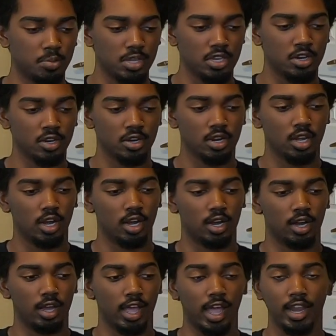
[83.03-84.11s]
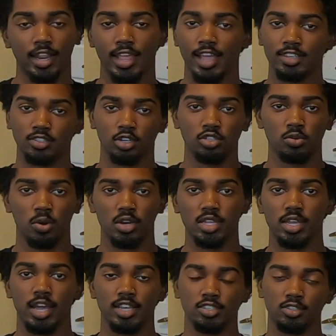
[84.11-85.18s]
Peter had an
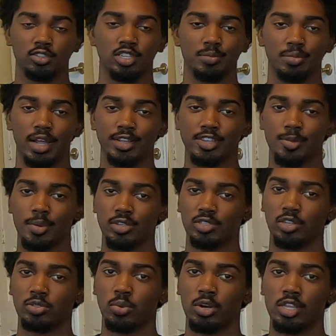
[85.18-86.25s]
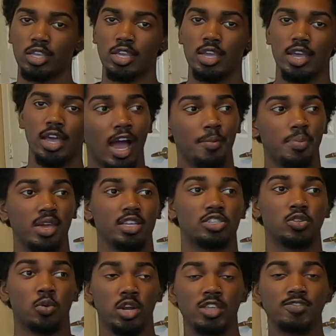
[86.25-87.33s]
SR20, S13 black type SR20. I paid
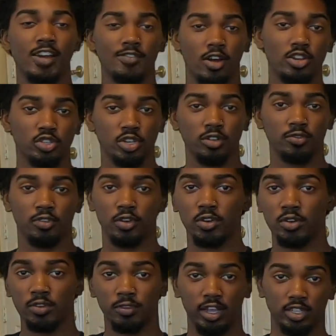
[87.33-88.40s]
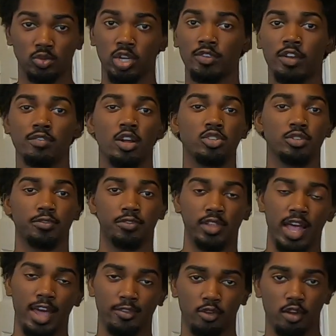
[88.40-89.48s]
$2,500 for like $2,500
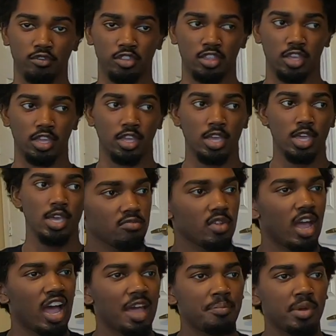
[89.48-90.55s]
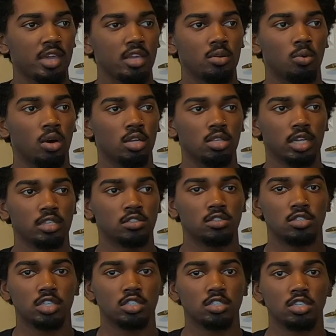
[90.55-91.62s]
flat for everything. I paid what, like
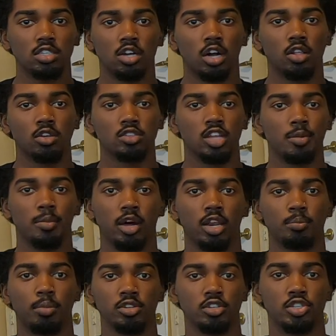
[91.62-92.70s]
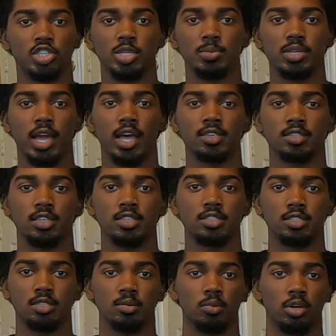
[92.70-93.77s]
$60. I bought a bunch of cheap
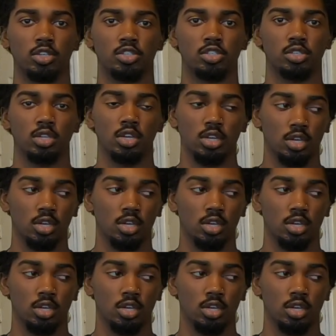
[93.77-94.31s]
gaskets, which